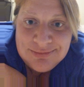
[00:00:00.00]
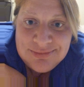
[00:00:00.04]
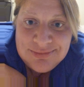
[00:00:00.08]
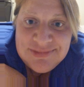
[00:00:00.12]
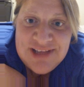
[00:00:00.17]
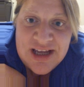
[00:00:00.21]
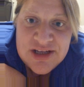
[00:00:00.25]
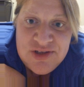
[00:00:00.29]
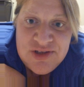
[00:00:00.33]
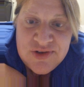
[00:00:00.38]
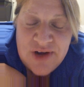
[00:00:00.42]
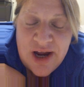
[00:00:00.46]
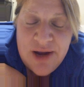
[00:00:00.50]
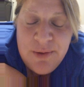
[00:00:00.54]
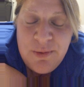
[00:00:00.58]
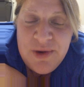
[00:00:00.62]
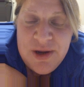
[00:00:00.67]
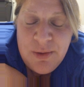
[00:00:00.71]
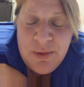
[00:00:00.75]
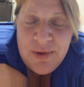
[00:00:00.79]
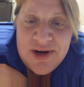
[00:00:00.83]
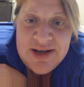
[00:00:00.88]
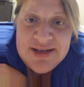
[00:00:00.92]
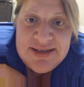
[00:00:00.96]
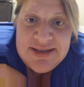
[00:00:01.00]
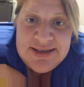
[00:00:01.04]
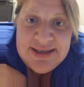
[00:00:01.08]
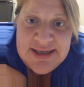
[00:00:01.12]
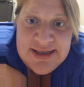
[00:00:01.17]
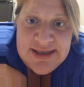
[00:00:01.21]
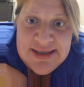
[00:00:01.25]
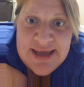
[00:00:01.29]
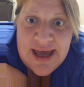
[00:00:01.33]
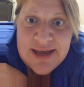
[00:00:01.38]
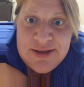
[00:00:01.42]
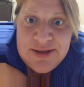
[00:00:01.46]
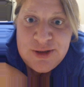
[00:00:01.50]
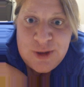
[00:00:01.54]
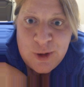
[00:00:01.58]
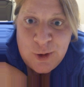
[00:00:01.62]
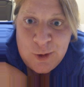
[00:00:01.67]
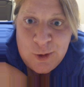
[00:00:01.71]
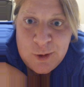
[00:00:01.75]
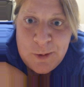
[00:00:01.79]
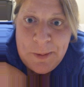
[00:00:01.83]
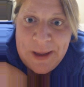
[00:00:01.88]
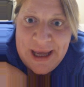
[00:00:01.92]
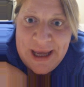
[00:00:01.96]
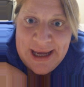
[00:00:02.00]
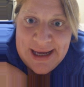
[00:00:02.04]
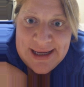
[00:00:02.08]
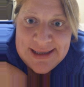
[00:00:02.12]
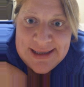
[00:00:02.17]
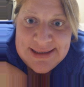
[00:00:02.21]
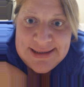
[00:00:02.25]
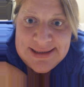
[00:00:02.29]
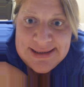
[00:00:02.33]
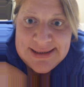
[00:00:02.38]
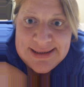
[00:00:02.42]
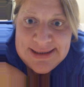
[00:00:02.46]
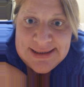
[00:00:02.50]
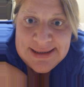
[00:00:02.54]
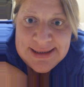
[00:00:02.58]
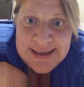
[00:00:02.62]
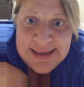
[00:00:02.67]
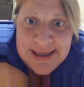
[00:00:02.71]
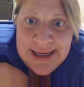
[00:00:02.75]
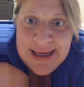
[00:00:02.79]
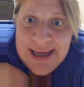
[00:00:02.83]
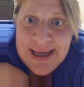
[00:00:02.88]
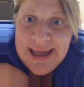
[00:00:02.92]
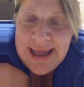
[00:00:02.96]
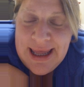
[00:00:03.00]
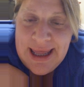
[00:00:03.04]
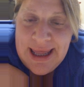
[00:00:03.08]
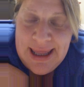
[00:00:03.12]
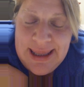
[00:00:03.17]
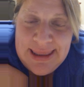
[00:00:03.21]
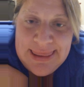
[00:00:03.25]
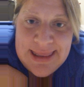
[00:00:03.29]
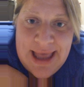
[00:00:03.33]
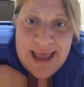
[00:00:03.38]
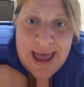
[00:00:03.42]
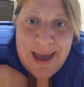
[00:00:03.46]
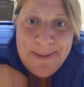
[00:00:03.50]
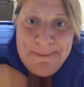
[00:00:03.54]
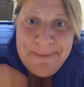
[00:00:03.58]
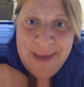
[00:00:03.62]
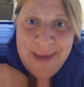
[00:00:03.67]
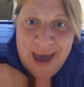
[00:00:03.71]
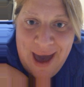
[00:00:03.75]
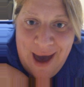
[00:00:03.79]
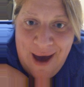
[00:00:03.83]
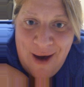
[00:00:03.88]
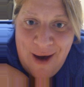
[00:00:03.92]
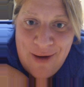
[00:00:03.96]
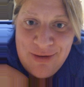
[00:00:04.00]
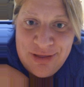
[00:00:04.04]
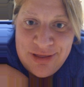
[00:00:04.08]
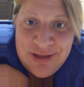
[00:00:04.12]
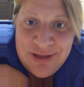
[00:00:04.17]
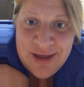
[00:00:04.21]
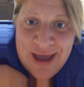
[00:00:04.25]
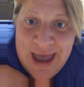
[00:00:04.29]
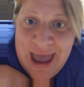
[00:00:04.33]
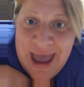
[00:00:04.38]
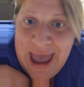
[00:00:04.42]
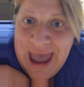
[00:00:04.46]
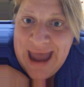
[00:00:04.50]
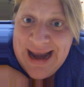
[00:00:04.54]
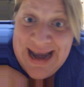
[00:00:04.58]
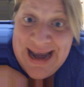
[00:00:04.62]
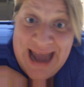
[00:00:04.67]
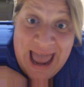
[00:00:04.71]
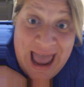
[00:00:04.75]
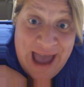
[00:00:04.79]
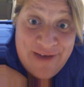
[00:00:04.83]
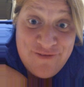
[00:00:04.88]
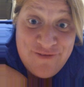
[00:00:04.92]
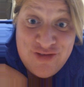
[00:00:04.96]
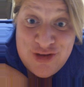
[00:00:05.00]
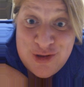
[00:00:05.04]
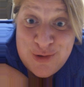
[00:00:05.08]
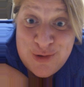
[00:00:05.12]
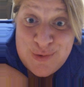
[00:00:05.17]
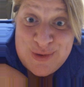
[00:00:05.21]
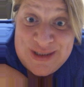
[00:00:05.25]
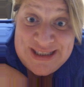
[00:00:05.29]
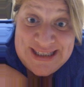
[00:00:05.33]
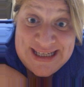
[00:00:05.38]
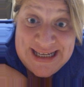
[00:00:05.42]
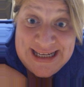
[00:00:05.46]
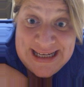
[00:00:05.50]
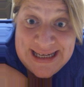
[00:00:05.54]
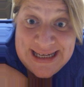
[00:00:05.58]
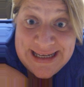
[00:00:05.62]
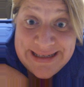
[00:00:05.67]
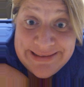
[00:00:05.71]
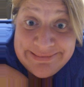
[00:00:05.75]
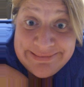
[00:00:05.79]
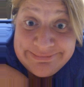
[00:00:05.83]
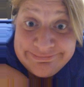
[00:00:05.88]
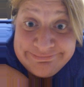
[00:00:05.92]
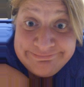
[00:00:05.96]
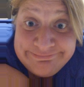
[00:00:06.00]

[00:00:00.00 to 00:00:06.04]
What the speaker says: That's right. We want to see that toothpaste in that mouth and have you singing.